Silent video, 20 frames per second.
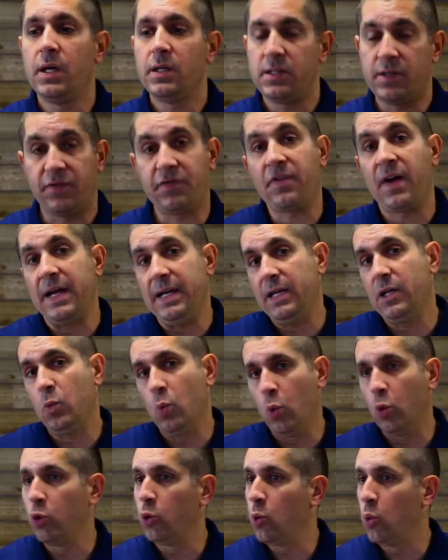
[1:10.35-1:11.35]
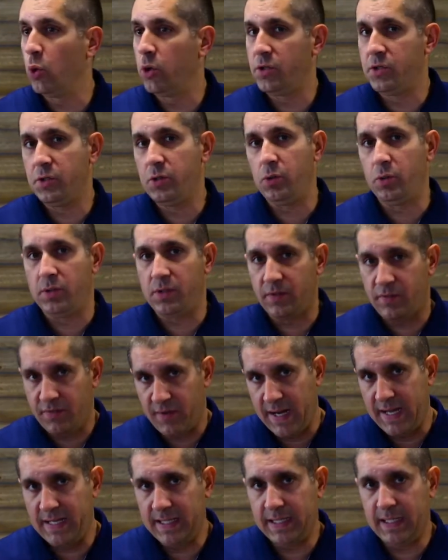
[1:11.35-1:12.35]
to fight in World War II, to
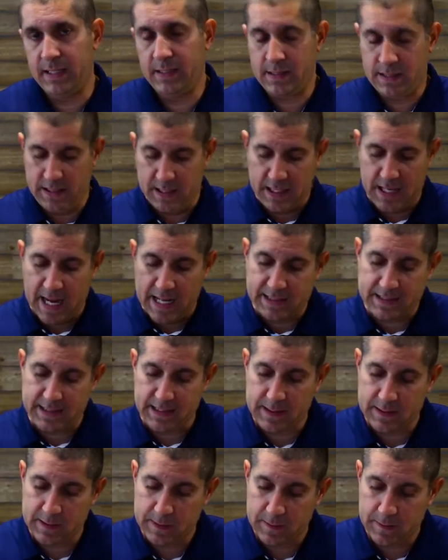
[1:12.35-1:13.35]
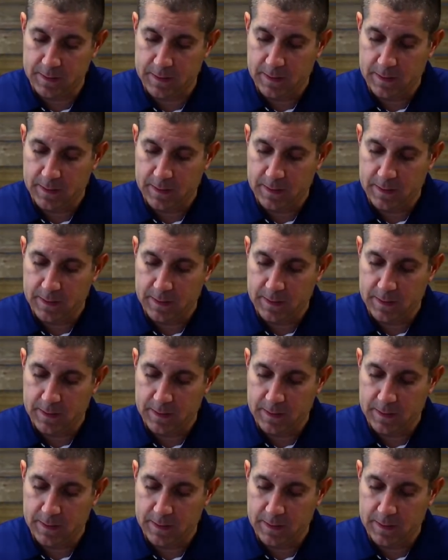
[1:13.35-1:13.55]
fight against the Nazis.